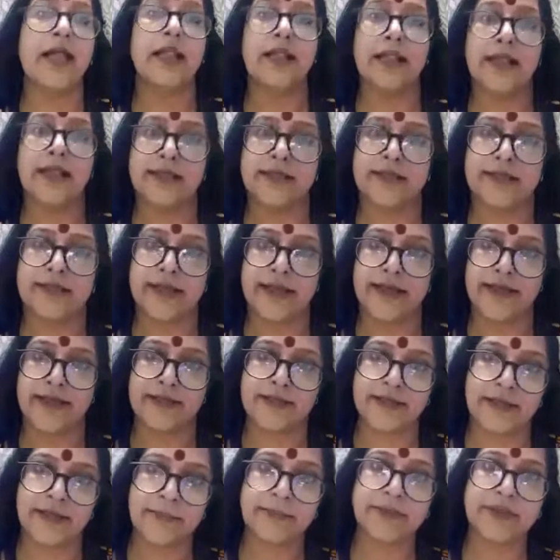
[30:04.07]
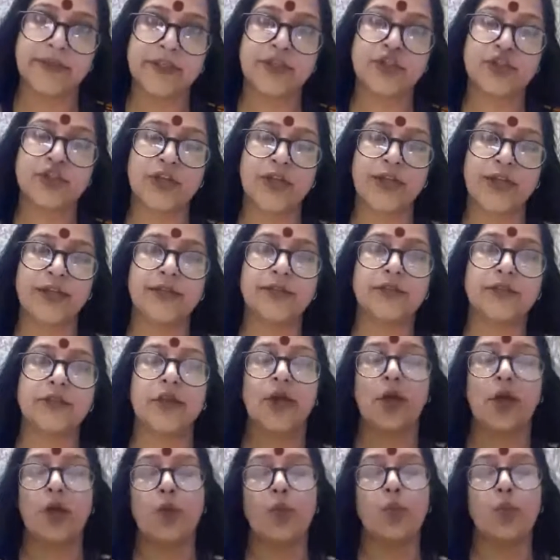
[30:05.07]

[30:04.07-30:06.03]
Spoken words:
Let's accept the change